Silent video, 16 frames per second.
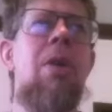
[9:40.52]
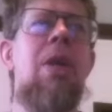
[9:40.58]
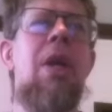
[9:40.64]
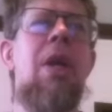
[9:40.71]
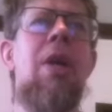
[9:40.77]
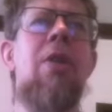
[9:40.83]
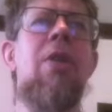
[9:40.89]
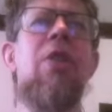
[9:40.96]

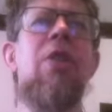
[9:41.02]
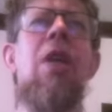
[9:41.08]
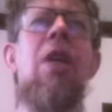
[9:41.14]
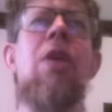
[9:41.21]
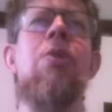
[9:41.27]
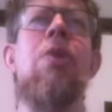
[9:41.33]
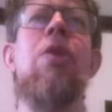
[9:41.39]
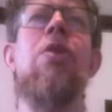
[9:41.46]
And this
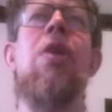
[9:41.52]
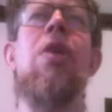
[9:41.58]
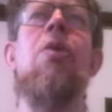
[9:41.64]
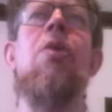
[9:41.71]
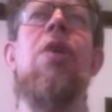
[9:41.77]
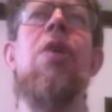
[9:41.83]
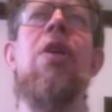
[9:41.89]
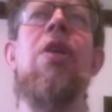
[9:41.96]
next one's a
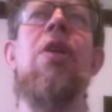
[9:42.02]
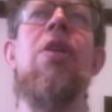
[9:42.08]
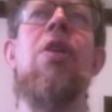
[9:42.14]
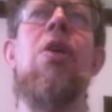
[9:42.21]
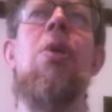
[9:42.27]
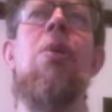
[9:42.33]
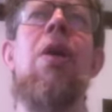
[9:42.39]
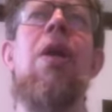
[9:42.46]
really
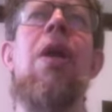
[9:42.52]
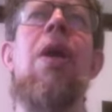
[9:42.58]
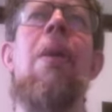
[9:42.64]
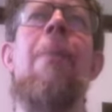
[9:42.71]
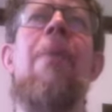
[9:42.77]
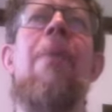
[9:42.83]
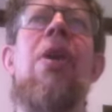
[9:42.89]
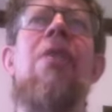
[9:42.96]
good one and
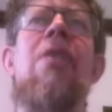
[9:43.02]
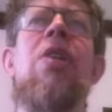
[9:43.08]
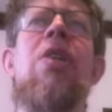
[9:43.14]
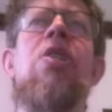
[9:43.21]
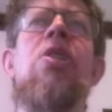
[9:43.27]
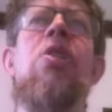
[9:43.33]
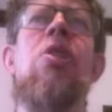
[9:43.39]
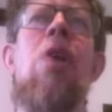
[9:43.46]
a bit of a
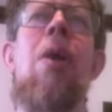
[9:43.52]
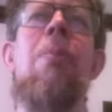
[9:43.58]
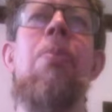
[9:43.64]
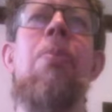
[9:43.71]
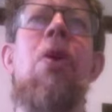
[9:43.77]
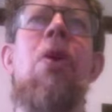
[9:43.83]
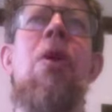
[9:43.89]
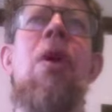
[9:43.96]

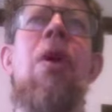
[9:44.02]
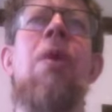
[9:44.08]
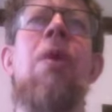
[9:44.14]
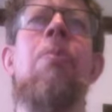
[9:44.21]
stumper.